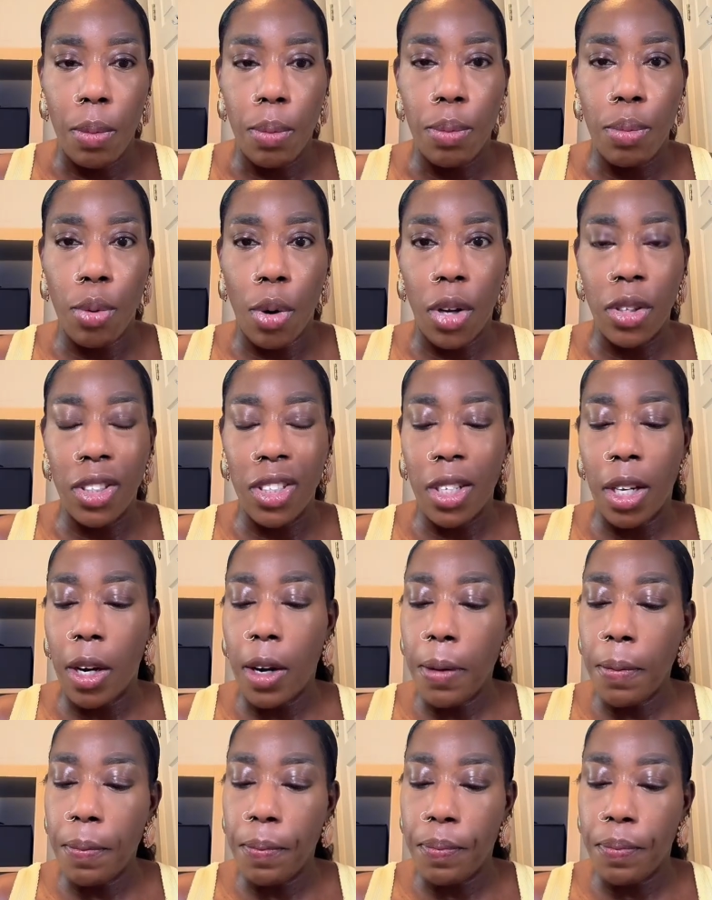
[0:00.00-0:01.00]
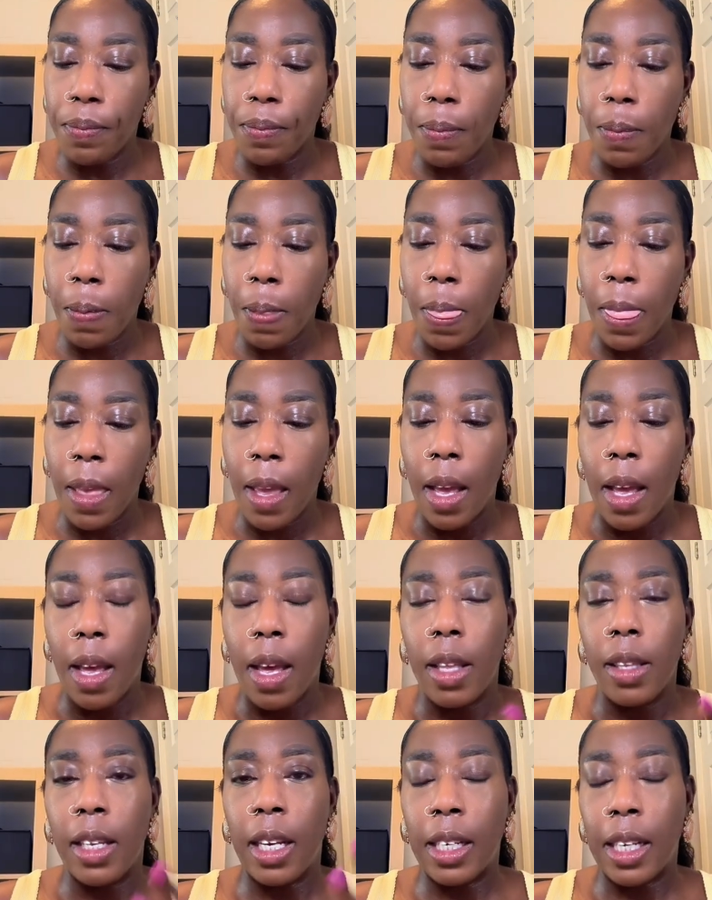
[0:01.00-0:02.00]
bronzer
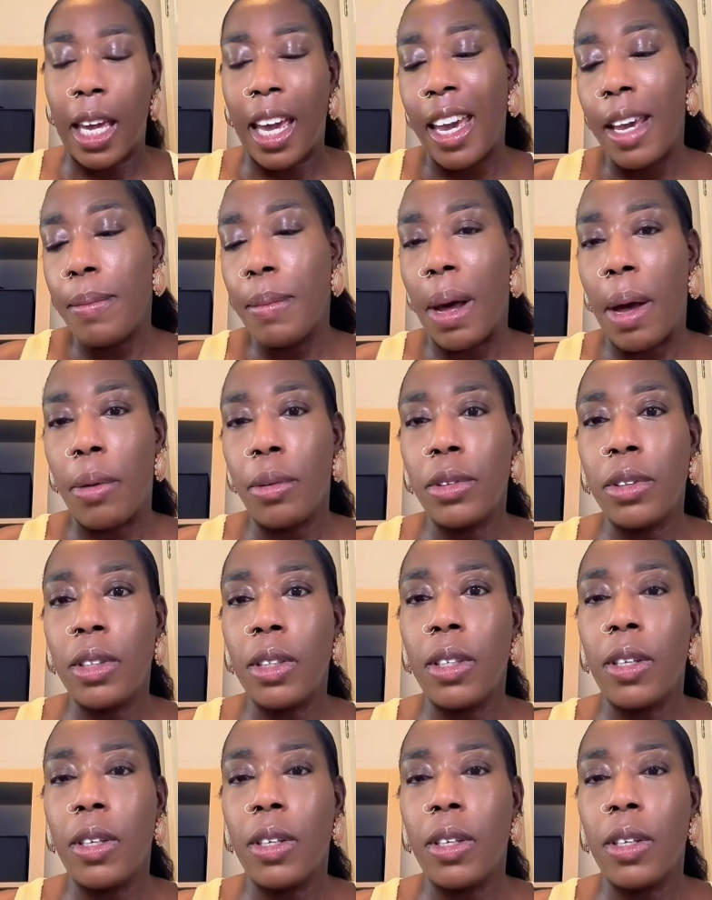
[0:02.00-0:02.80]
that came out,